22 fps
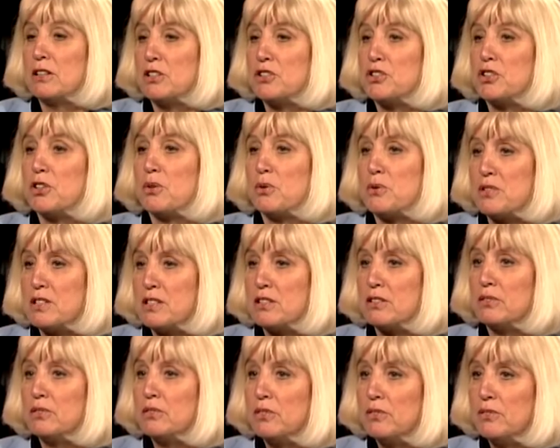the Jones
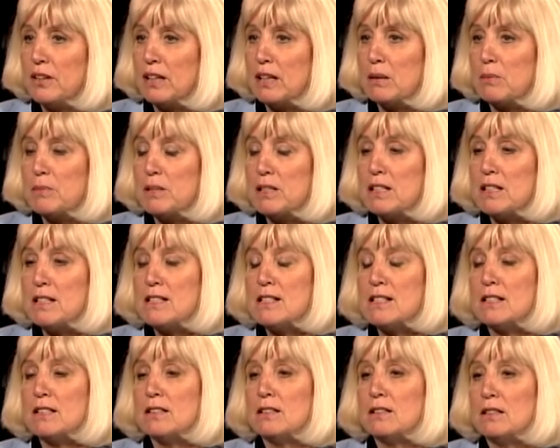Center for
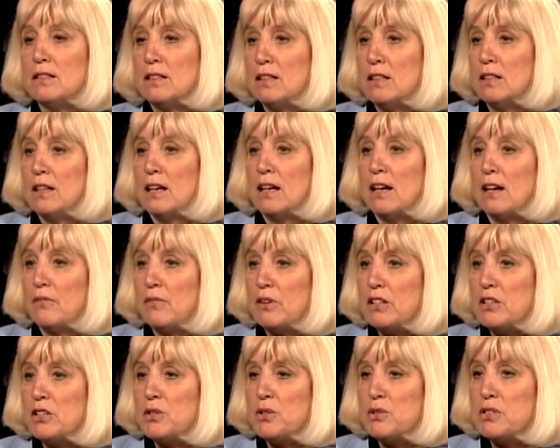Families, and every
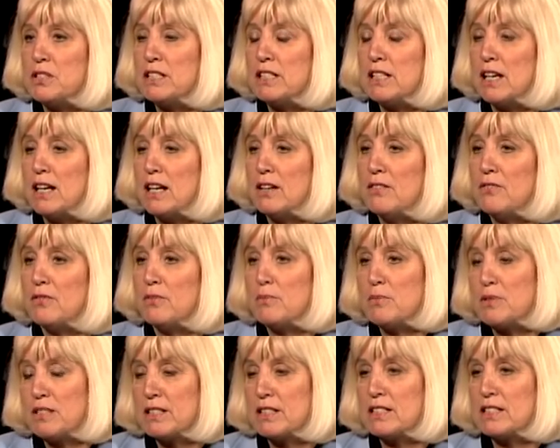Tuesday night from
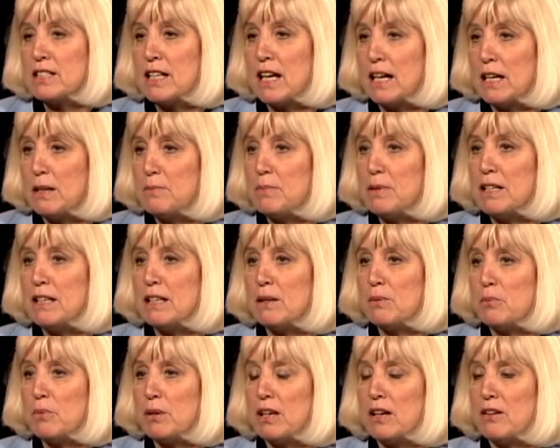6 to 8
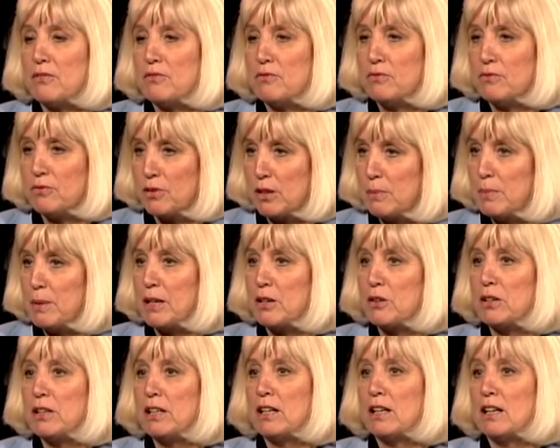p.m. we have free
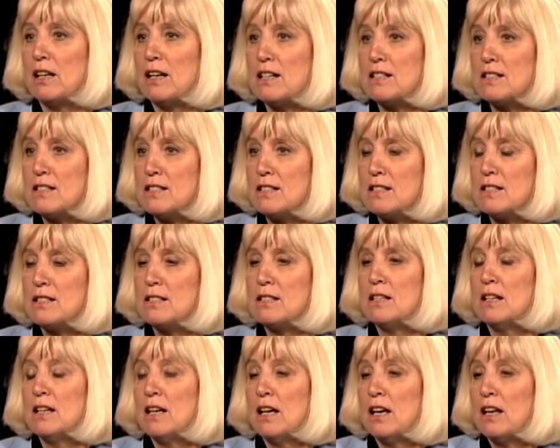parenting classes.
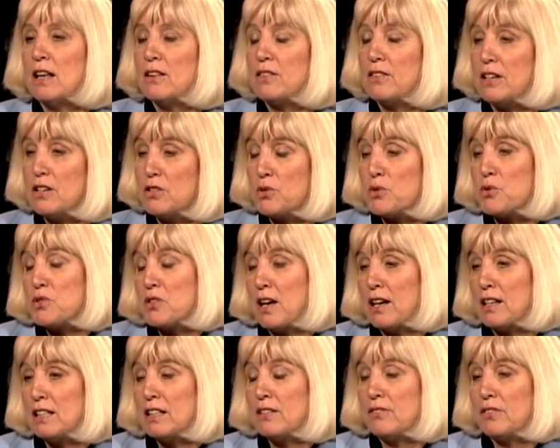These are
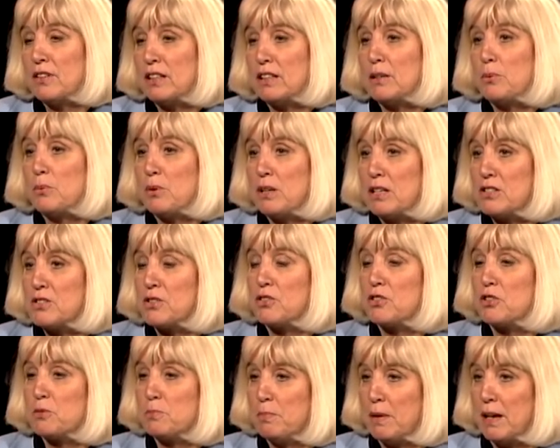scientifically
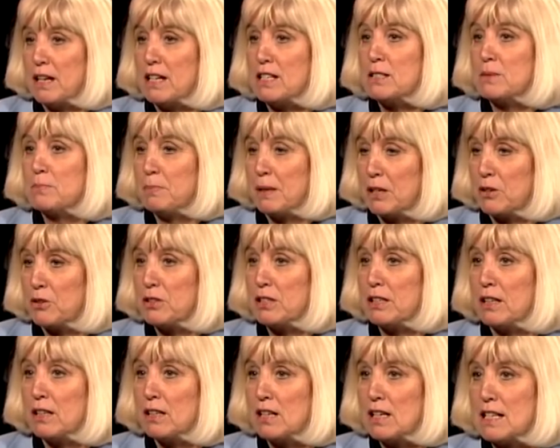research-based
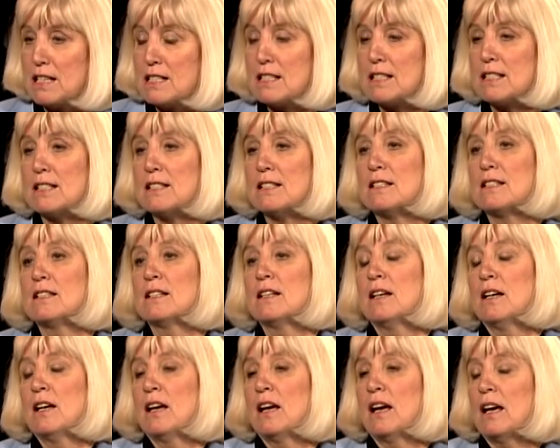parenting classes
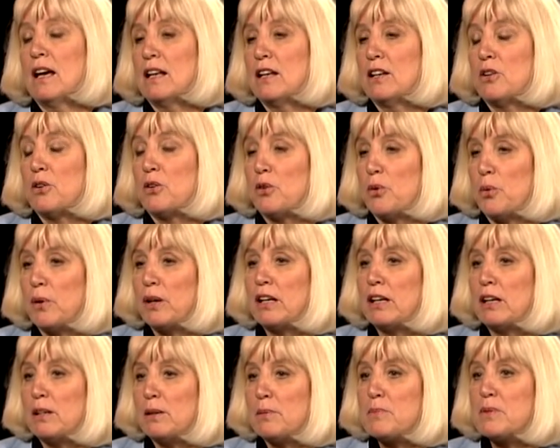and their
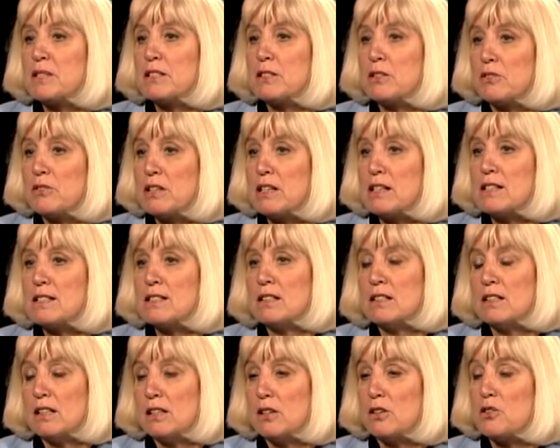curriculum series,
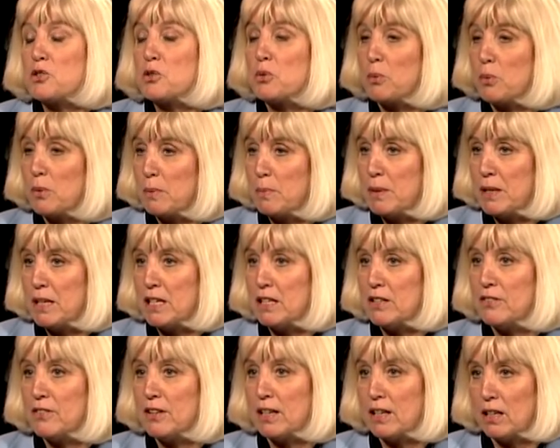and then there's a repeat
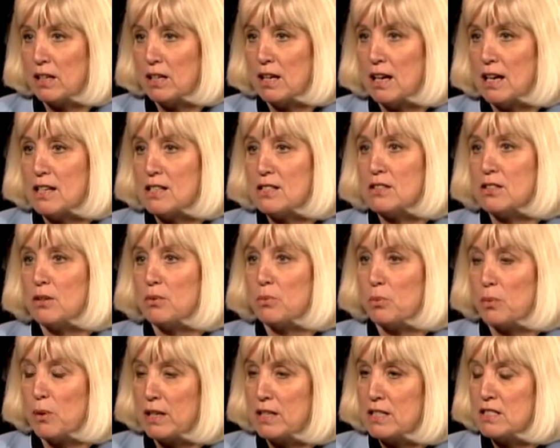of that class
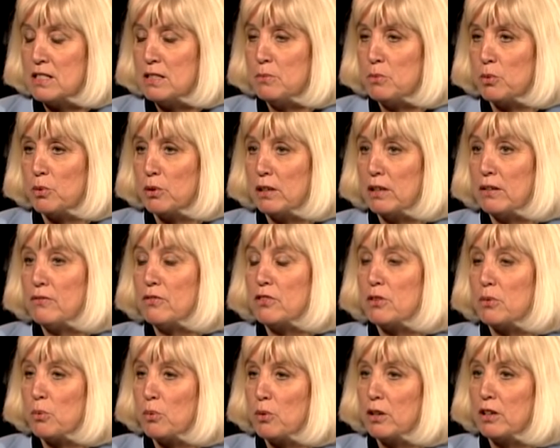on Wednesday morning for
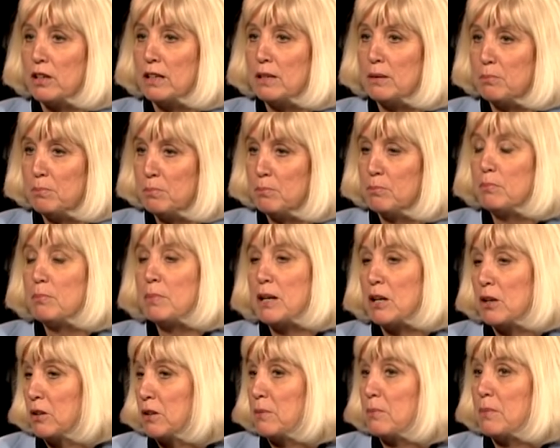the working
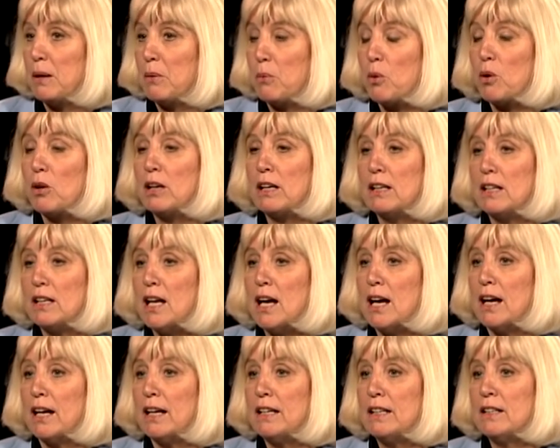parent that may work at
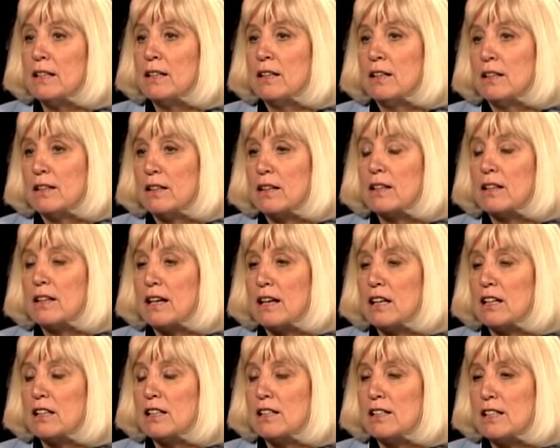night, that they
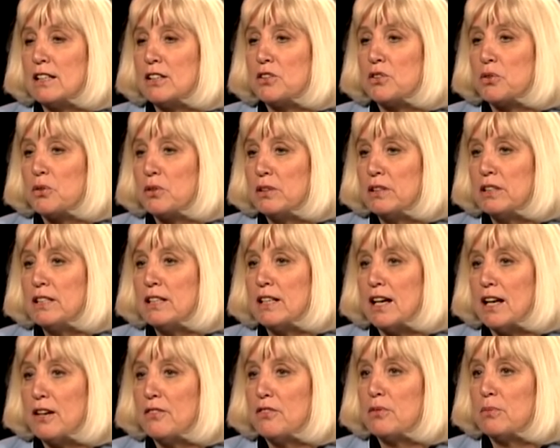can attend during the
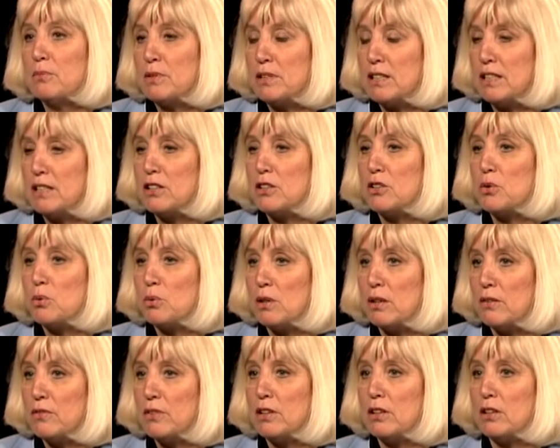day from 10 to
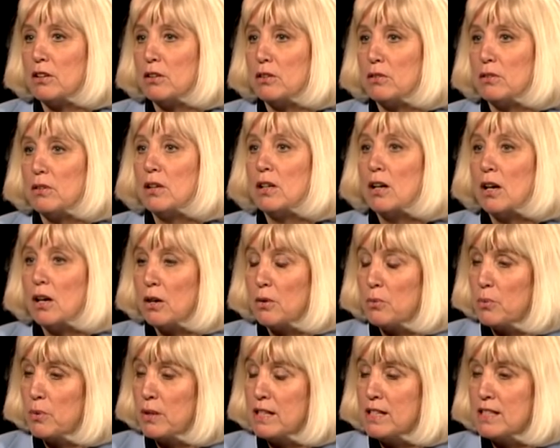12 noon
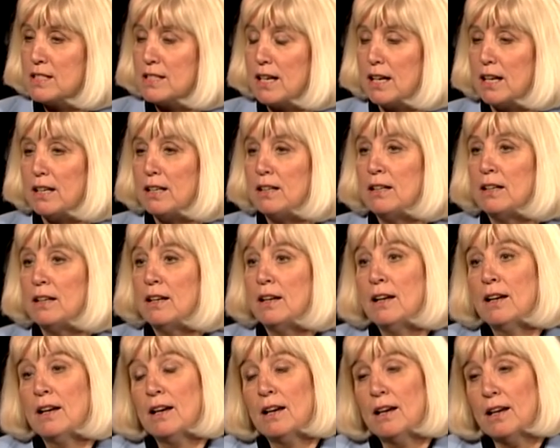on Wednesday.
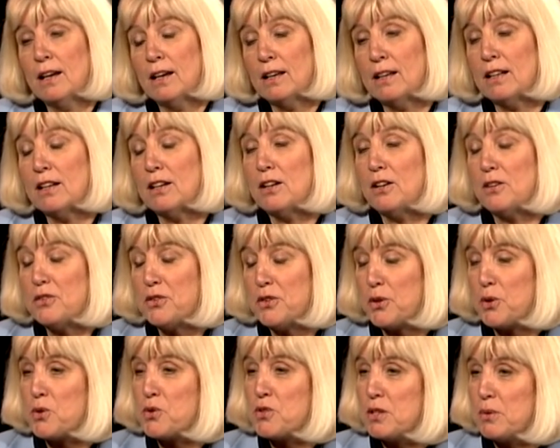And then on
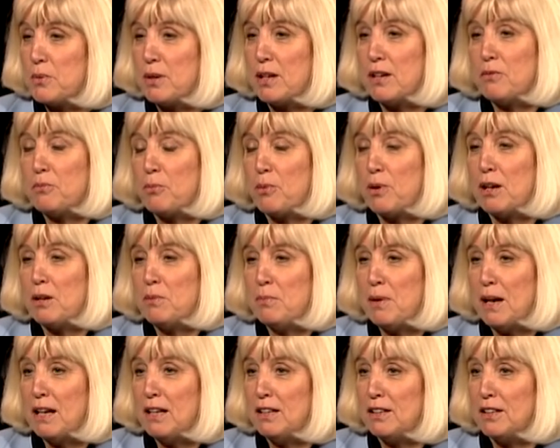Thursday we have brown
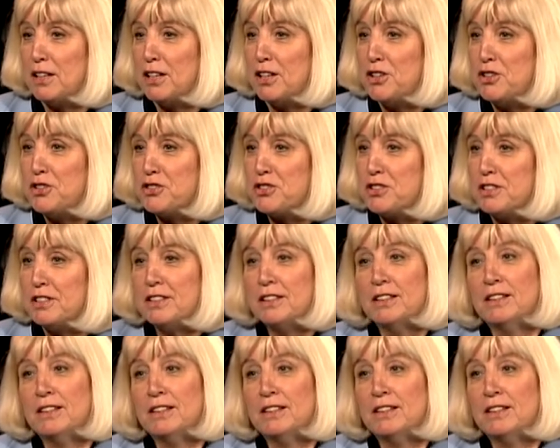bag lunch.